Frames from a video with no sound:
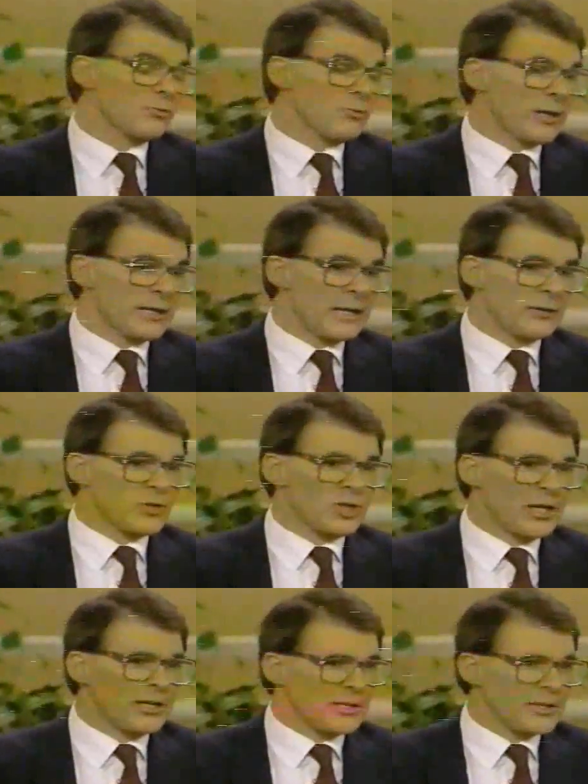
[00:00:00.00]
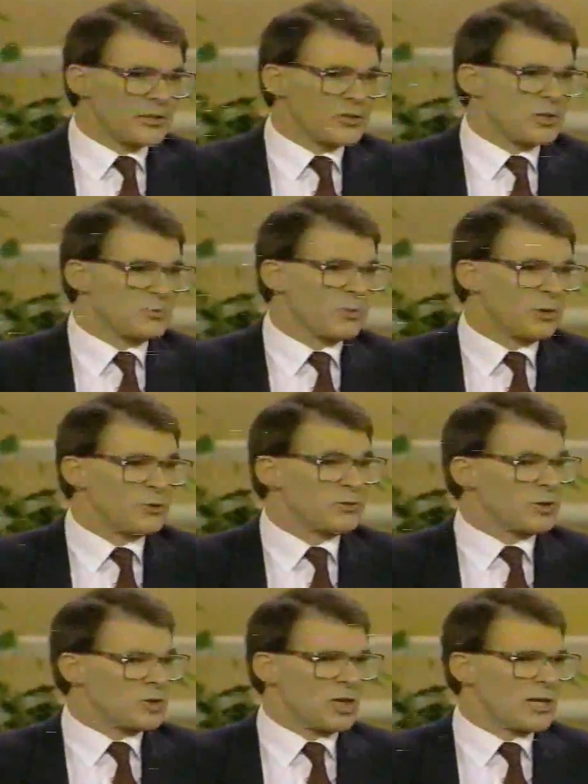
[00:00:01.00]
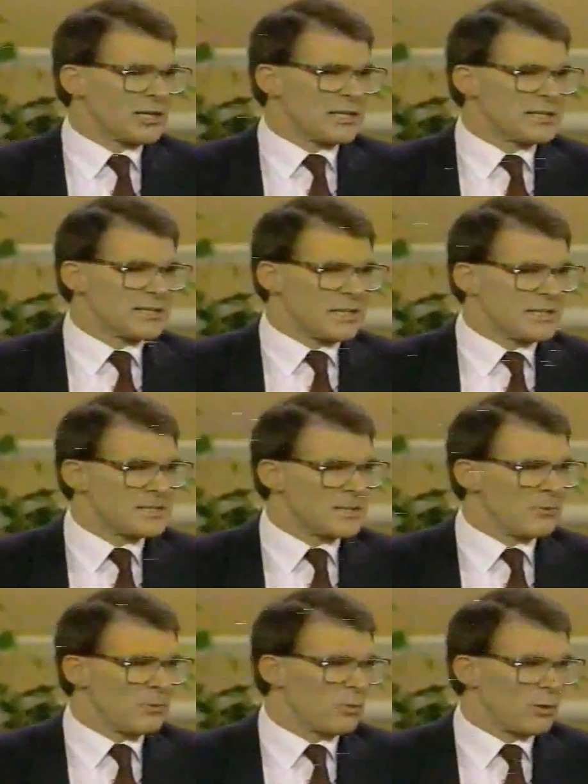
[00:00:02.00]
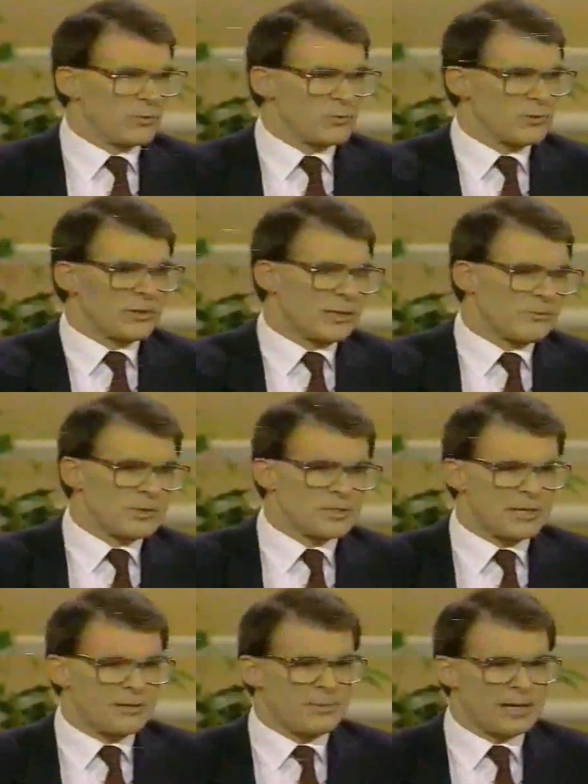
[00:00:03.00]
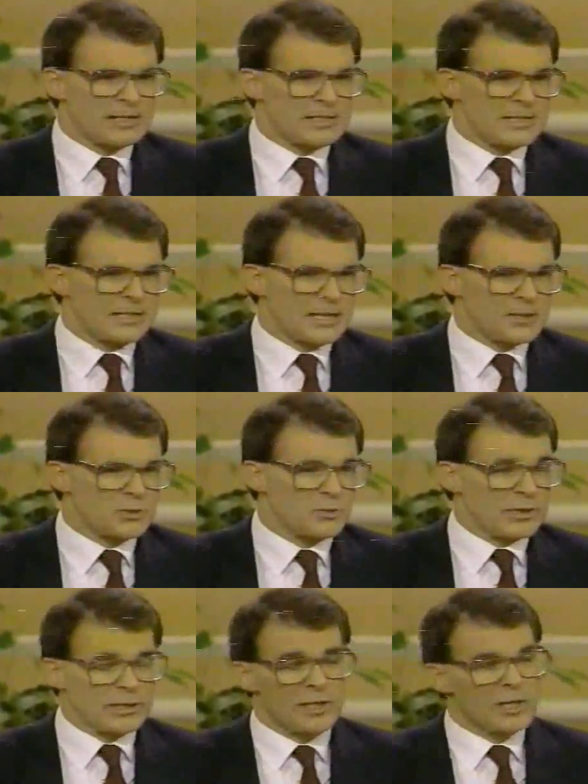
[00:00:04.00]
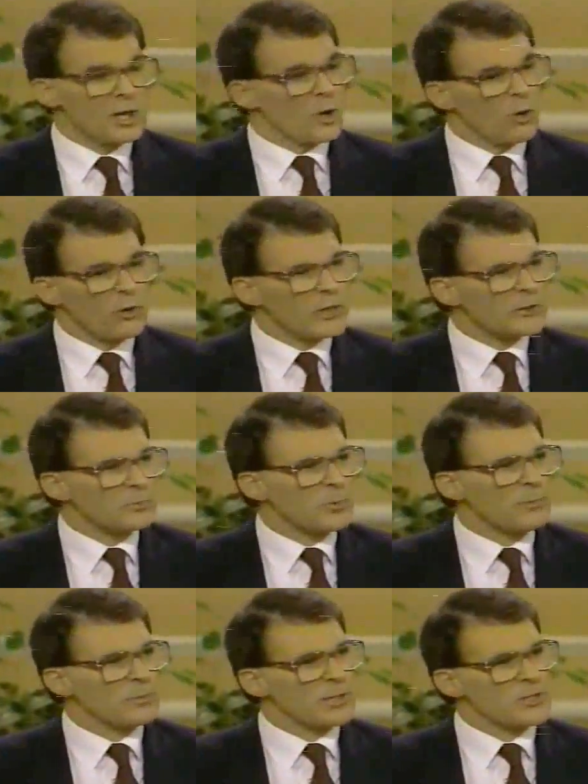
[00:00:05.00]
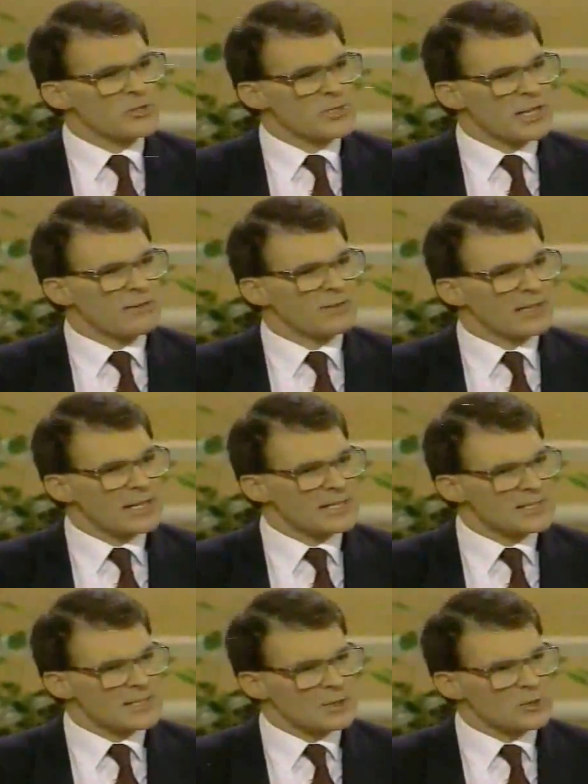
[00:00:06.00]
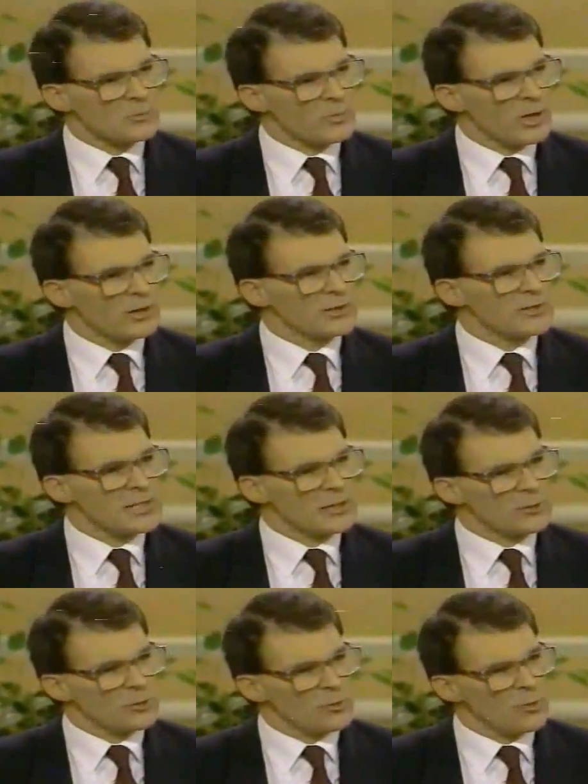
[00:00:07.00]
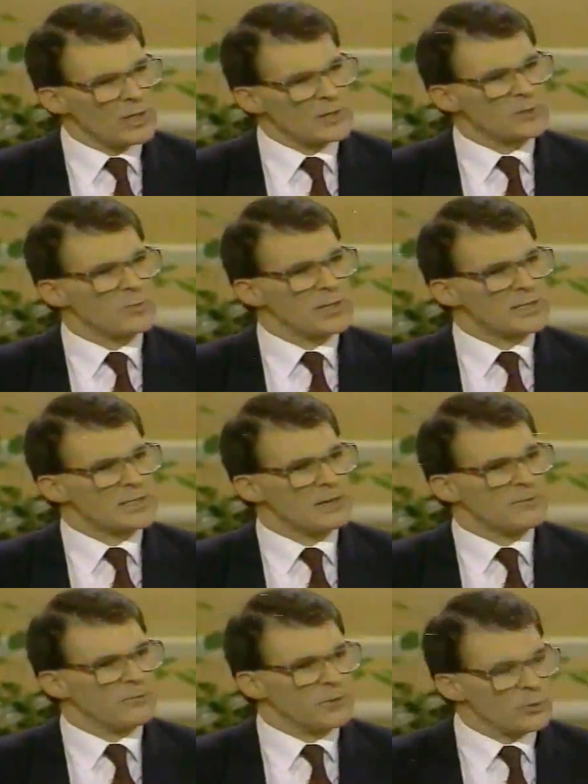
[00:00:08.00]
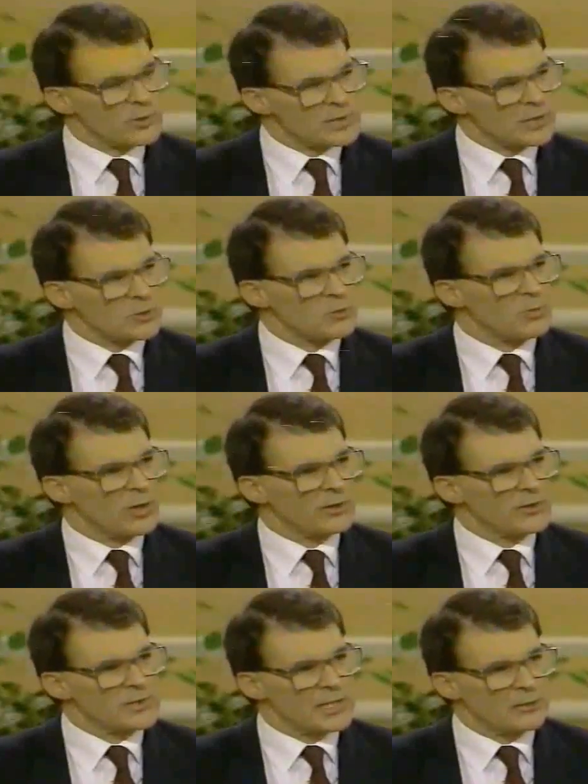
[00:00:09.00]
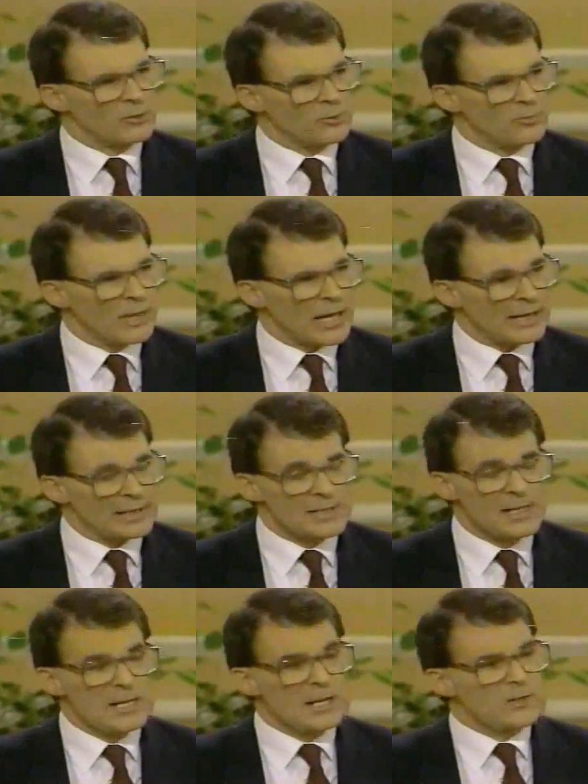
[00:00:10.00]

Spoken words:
Right now, China has just produced a Chinese Kinsey report. It was written up in Time magazine last week. Oriental populations have less sexual partners than do whites. Whites have fewer sexual partners than do blacks.